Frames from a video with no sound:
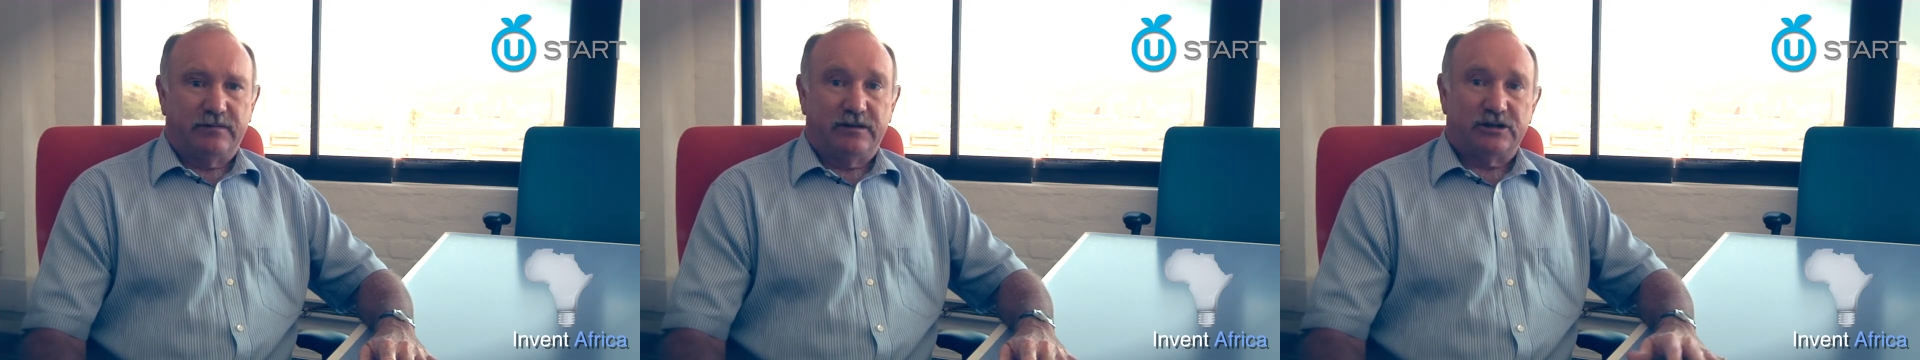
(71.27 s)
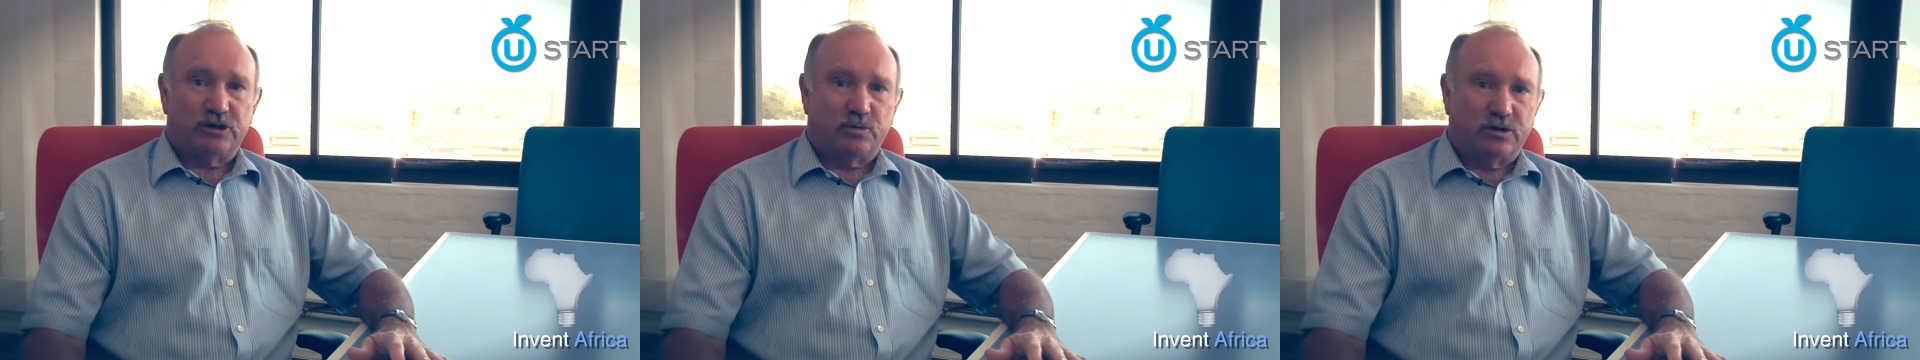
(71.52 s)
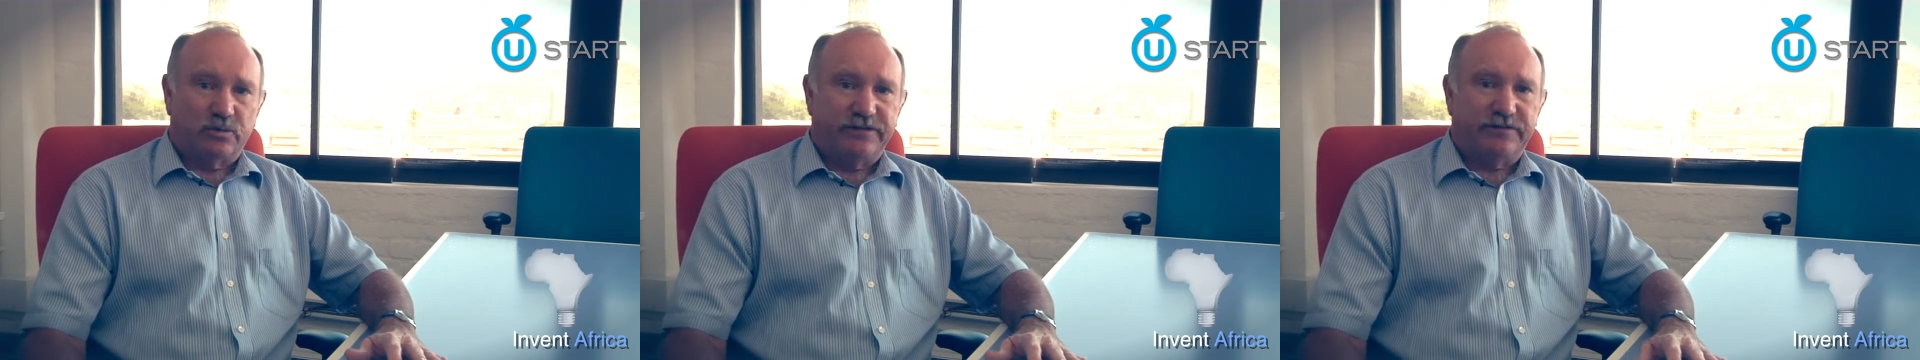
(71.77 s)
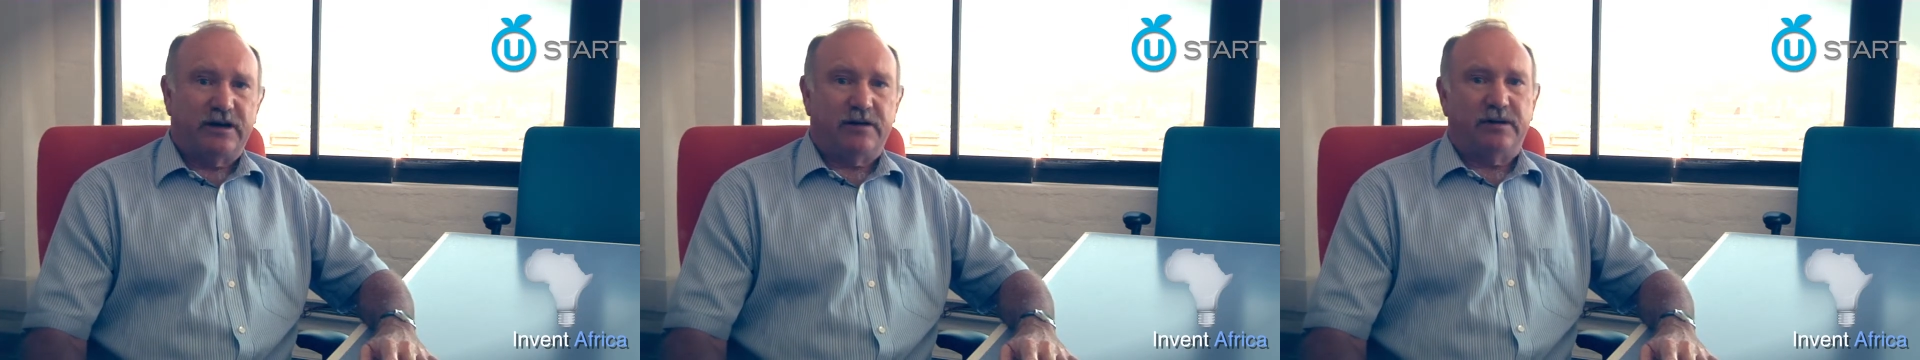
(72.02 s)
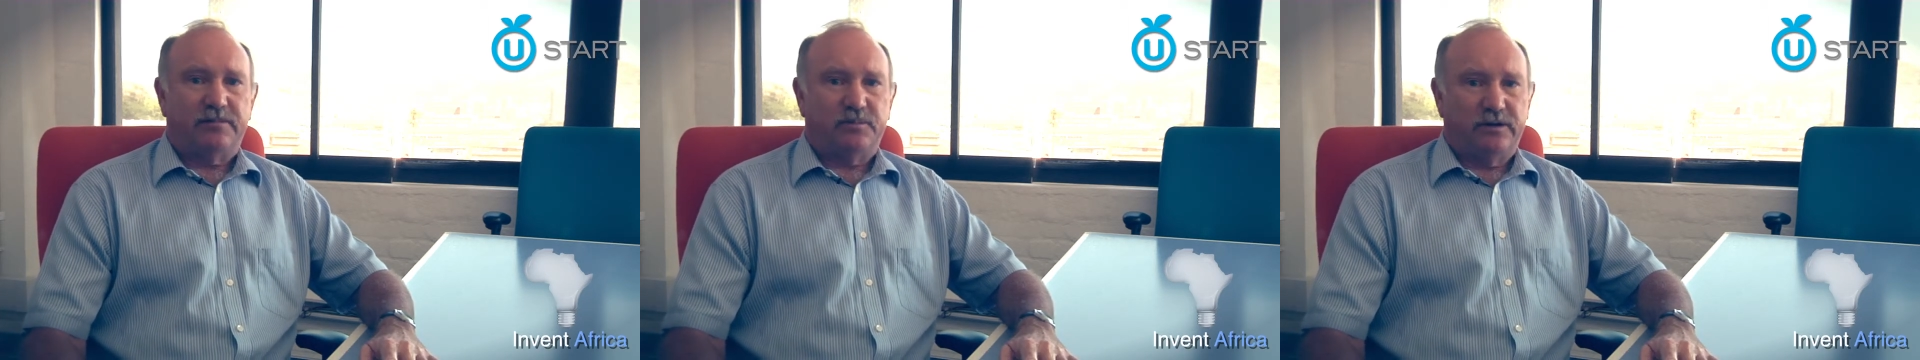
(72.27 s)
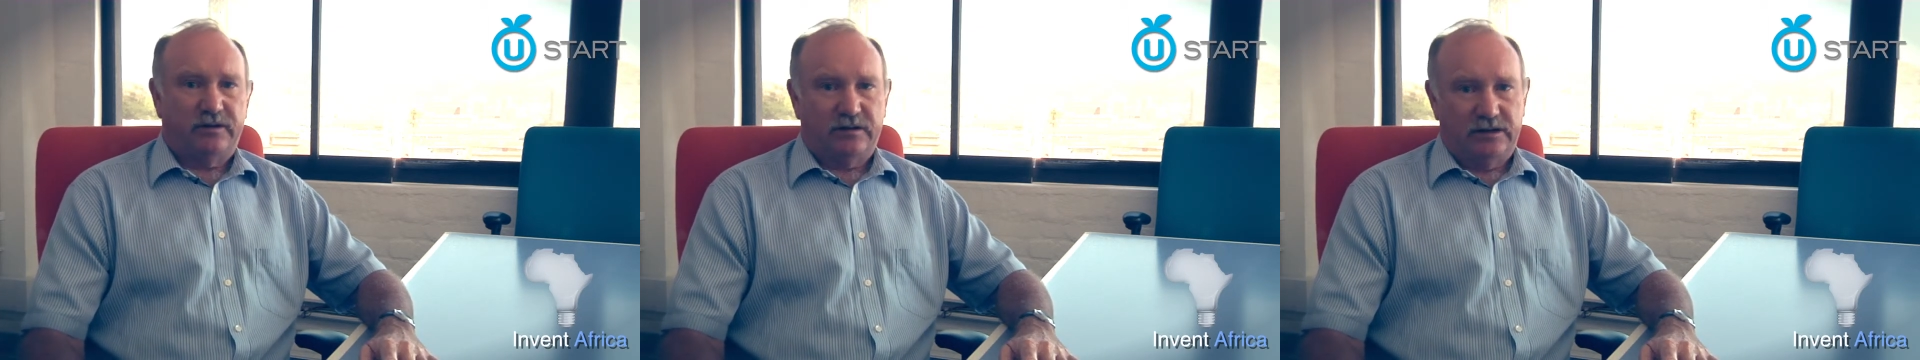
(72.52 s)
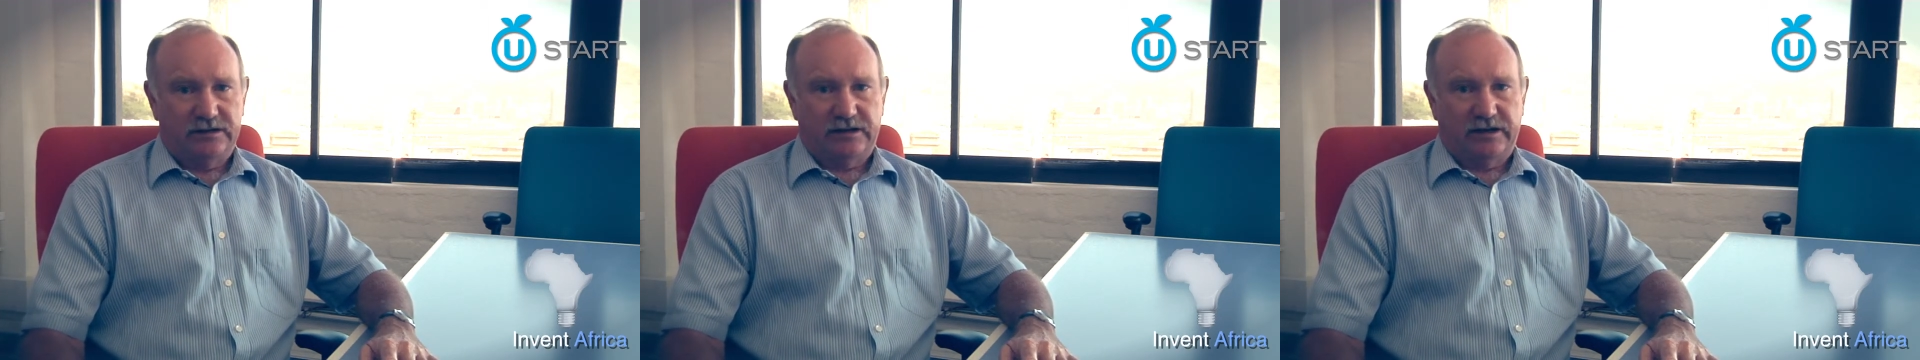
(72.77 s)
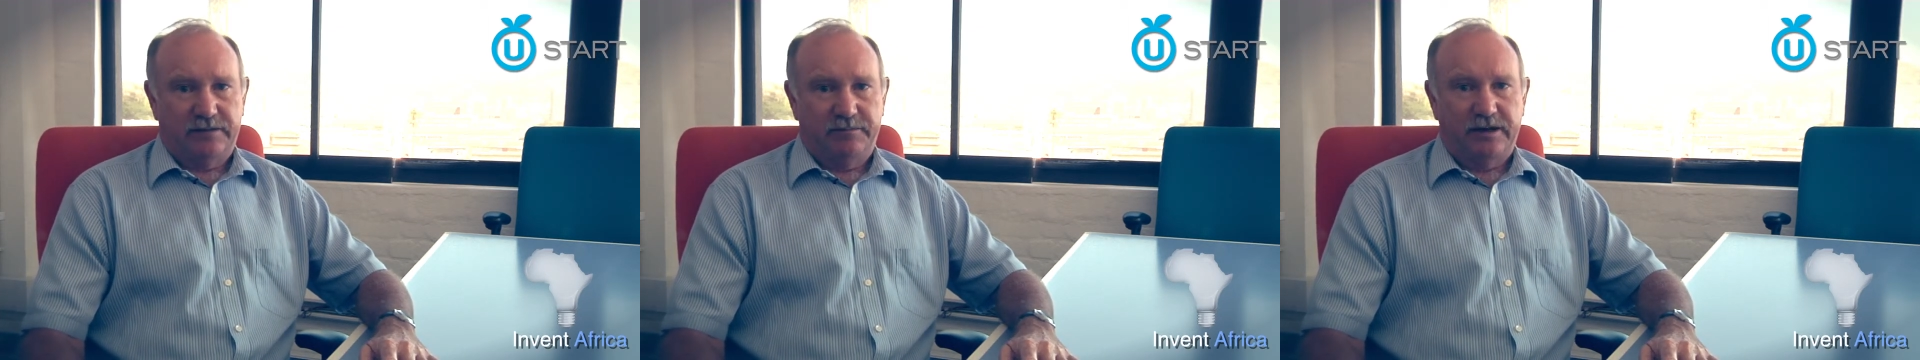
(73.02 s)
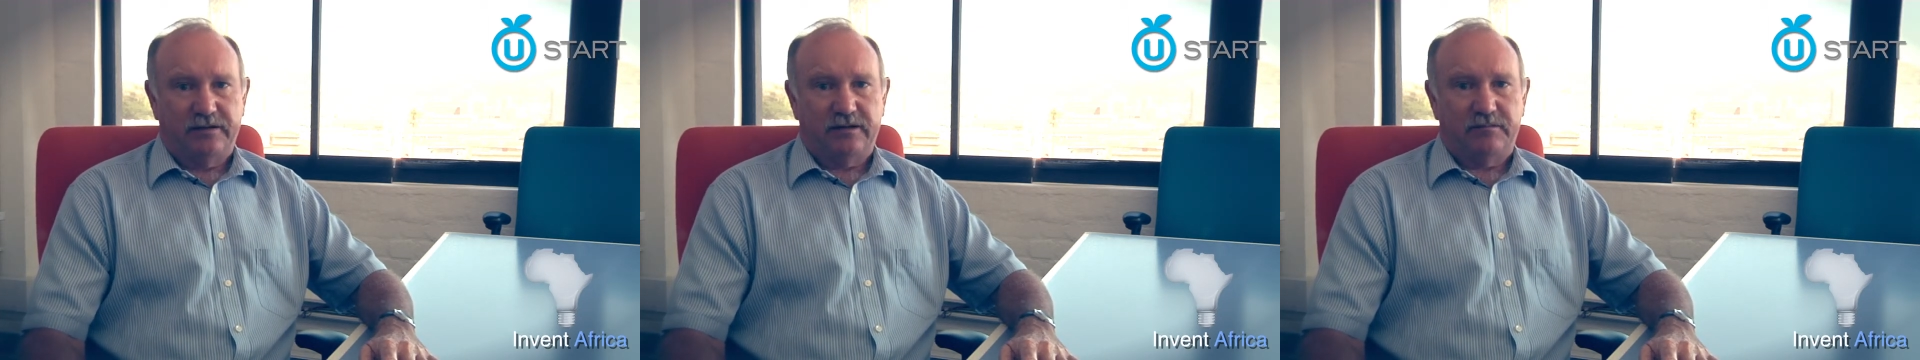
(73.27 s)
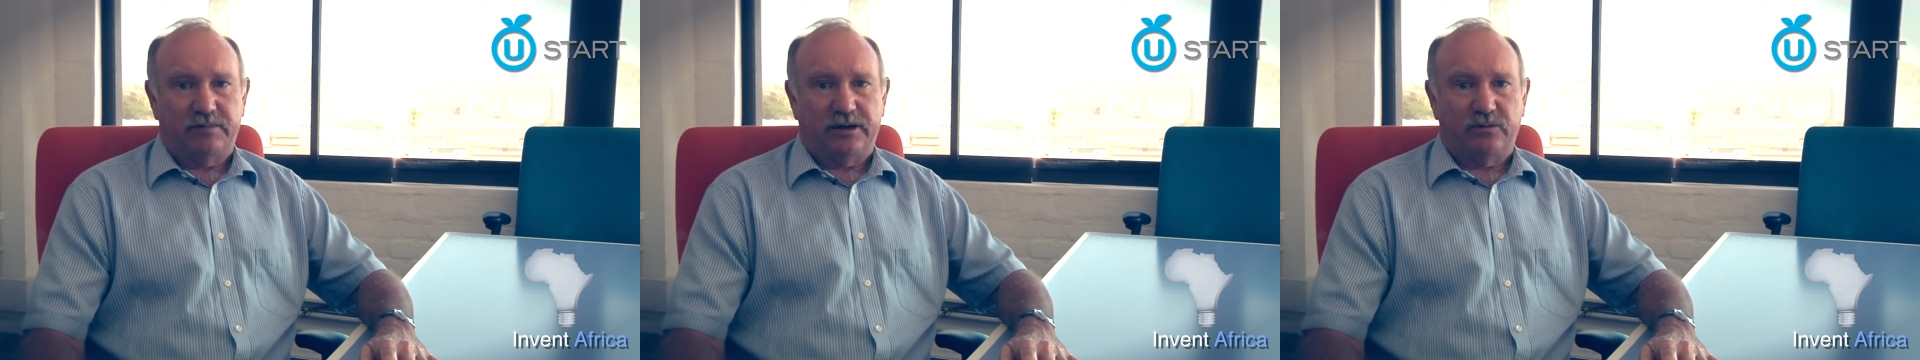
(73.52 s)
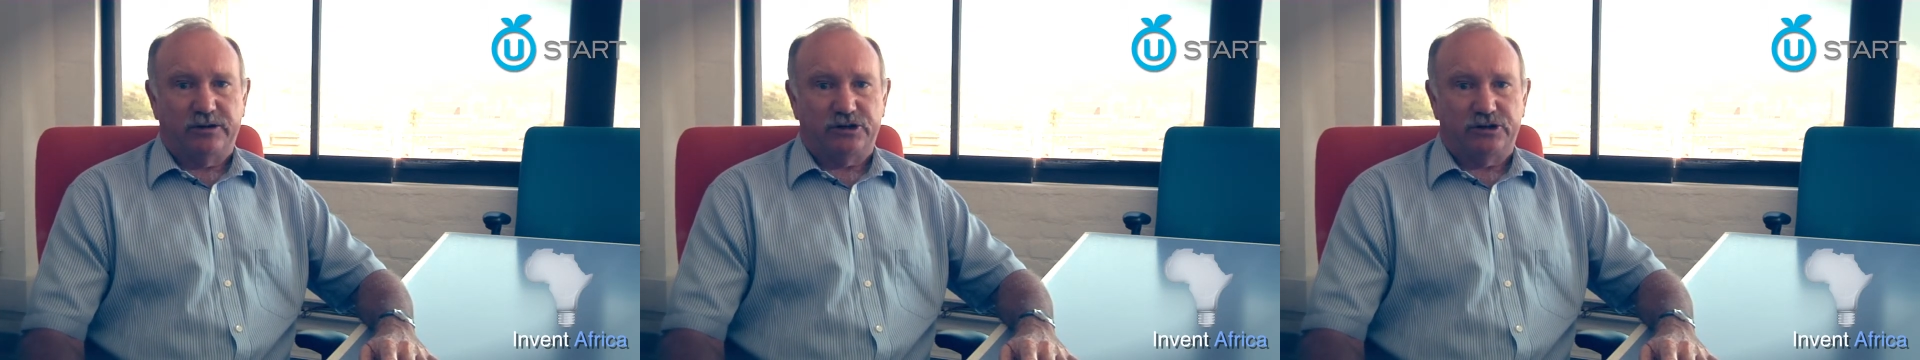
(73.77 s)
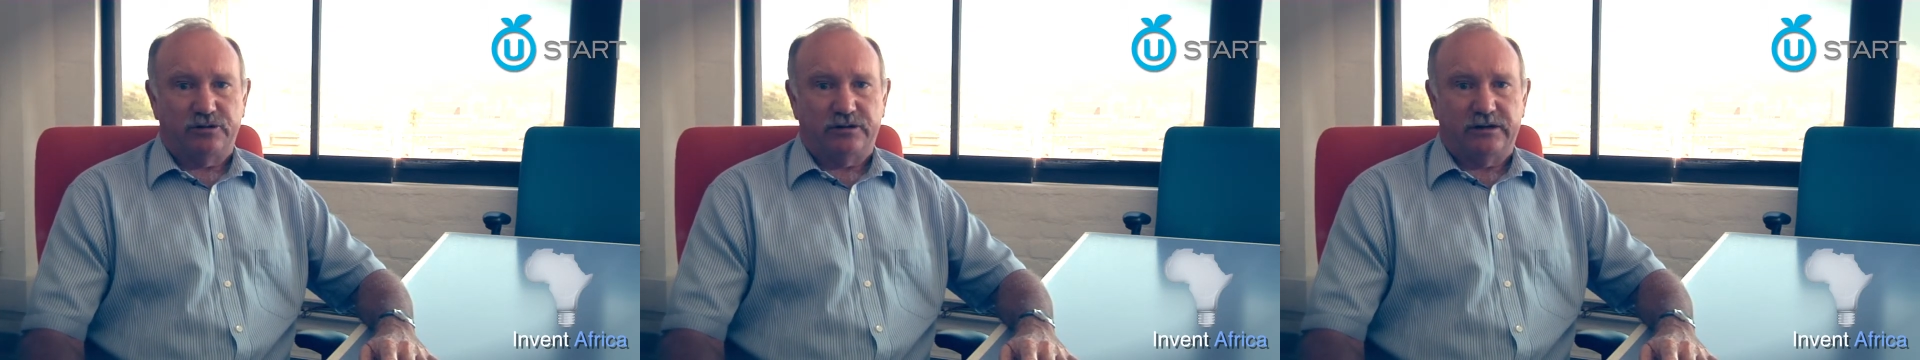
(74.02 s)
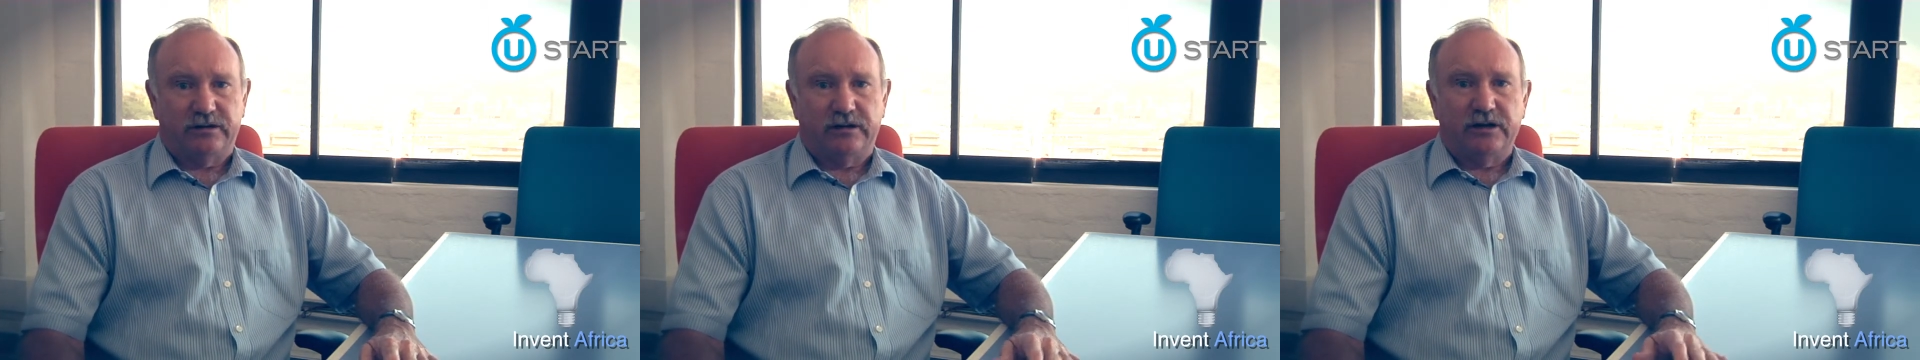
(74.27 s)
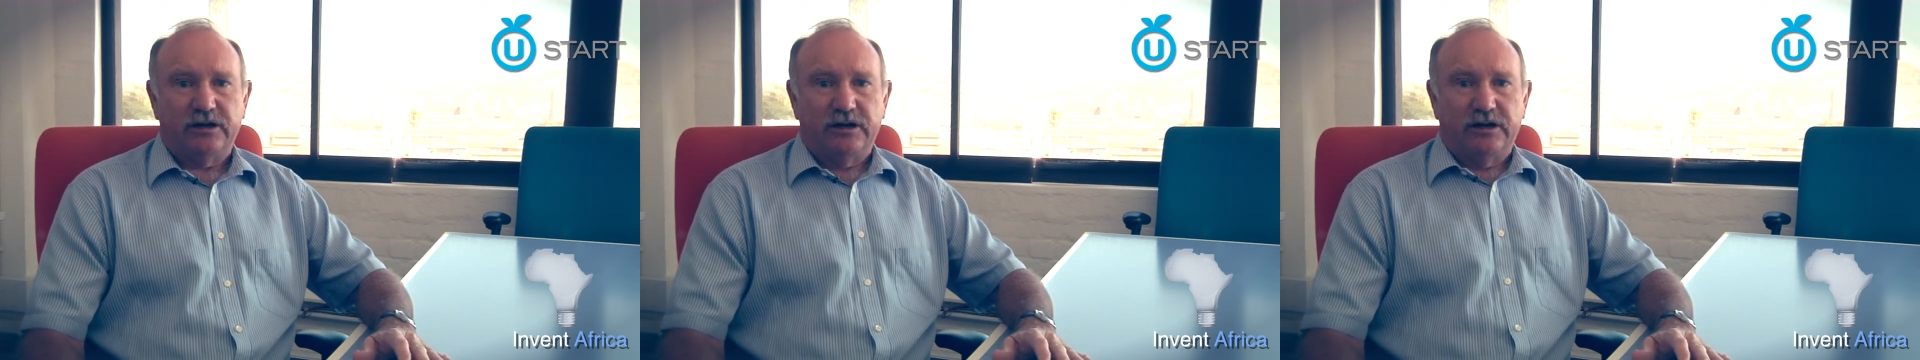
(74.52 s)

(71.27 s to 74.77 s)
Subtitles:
And so what we've come up with is a method by which you can